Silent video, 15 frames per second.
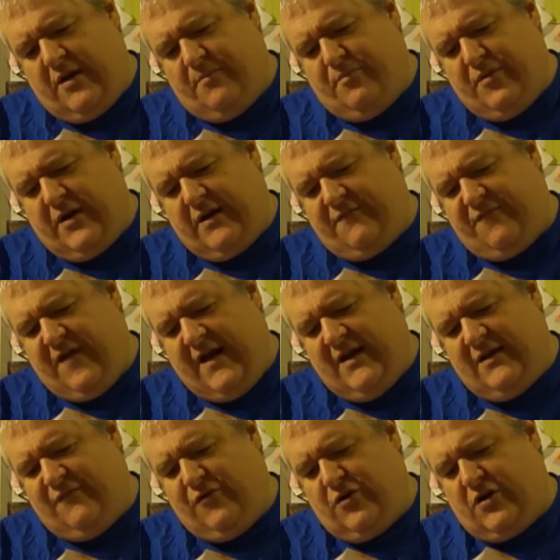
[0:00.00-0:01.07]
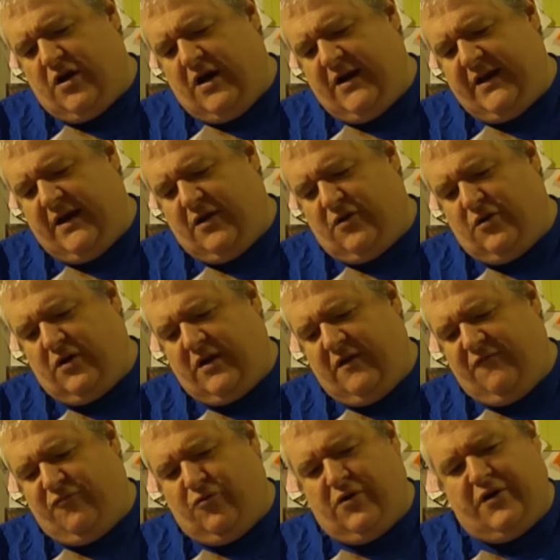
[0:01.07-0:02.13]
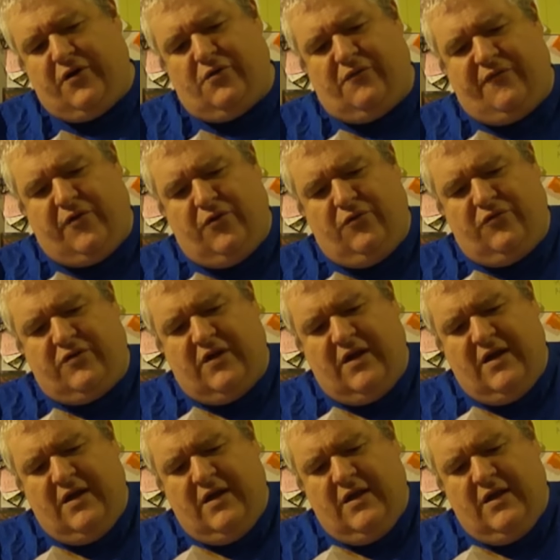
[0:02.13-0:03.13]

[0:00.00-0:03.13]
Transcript: We are big fans of your content. I'm looking forward to your reviews